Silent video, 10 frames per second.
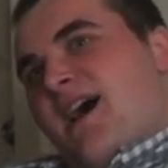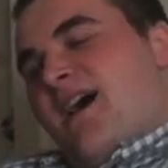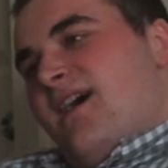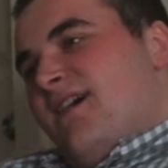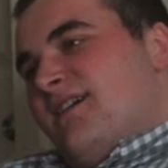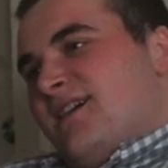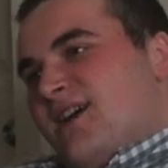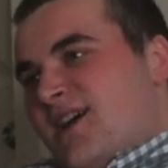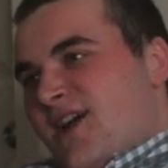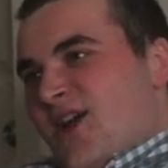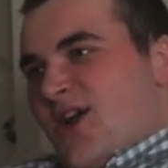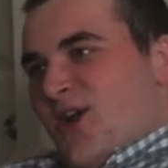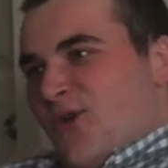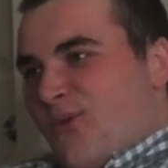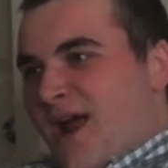Uh,
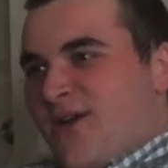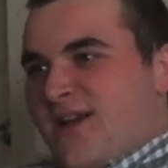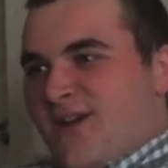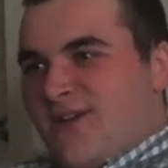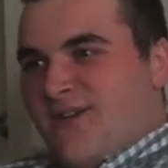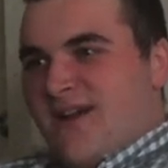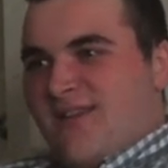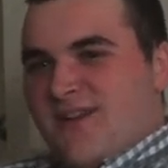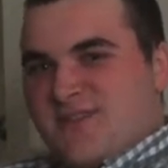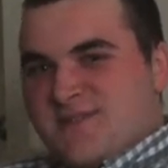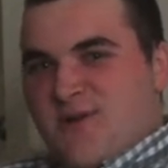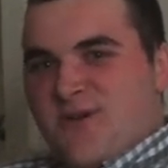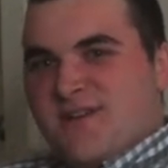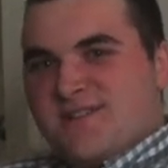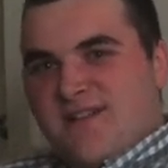Around here, I like the
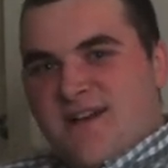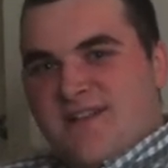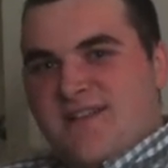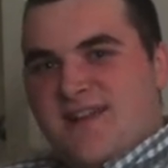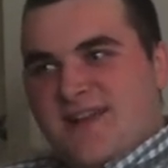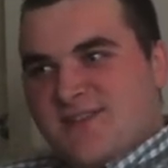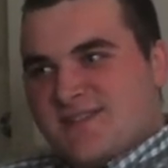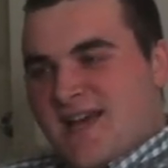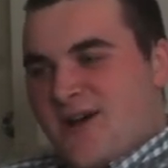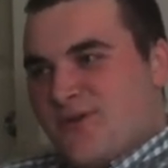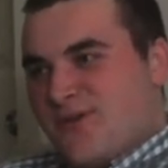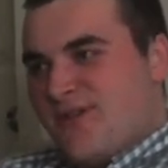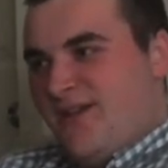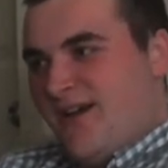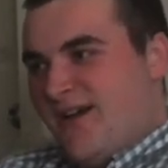Smokies a lot in the south.
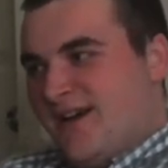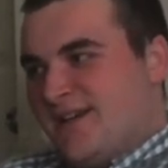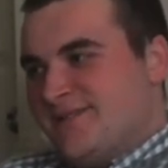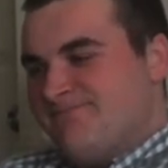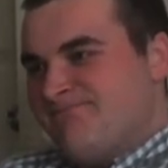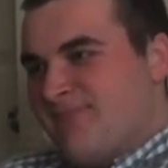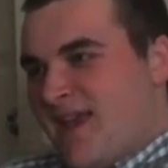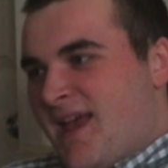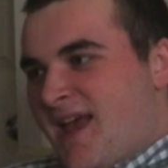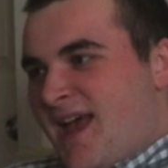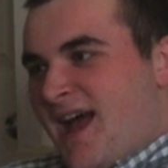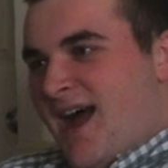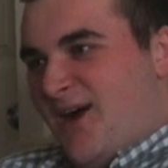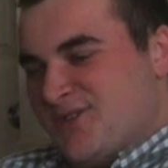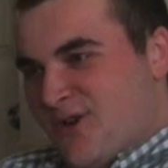
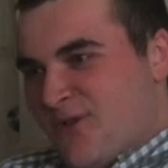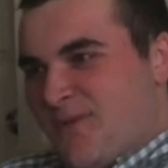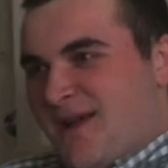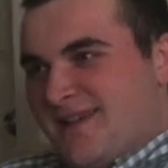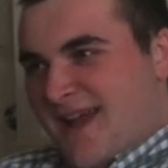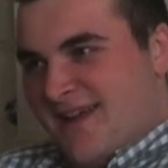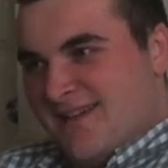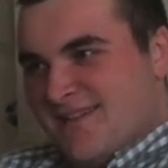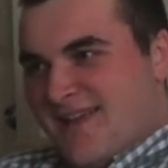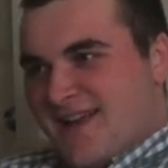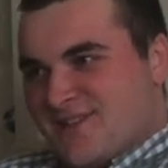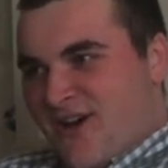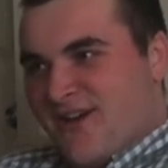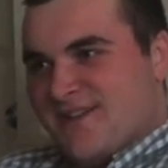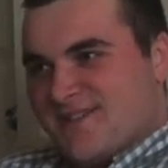I was over in Montana last
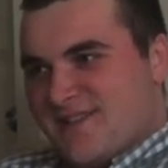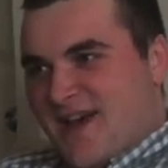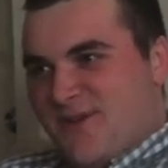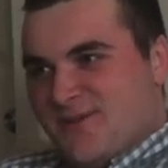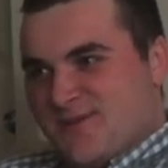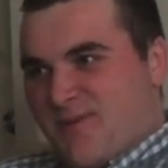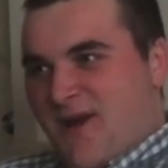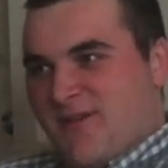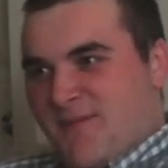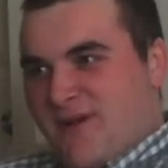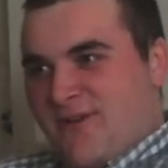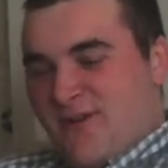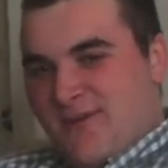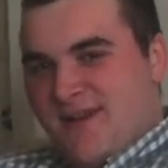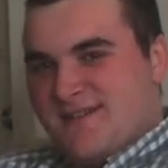August. That one is probably my
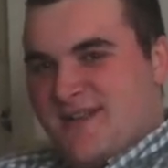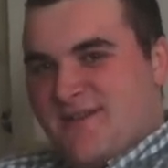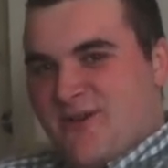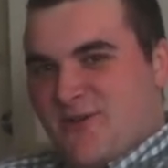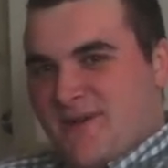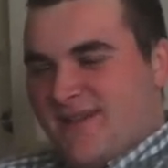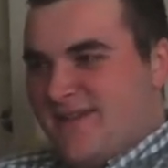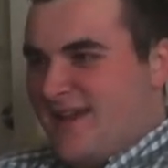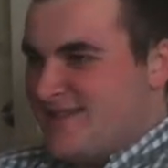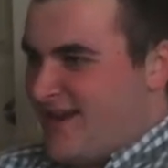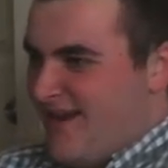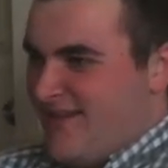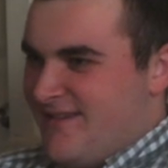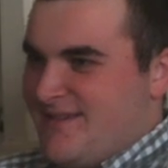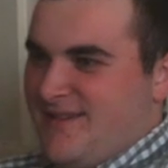favorite place that I've ever been. That's kind
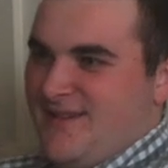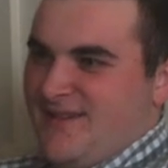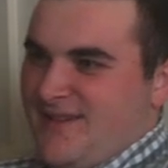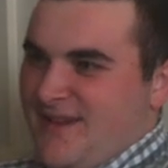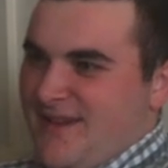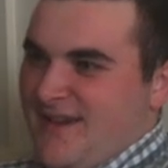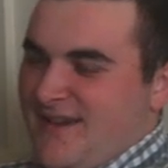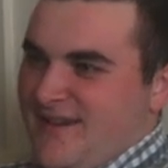of the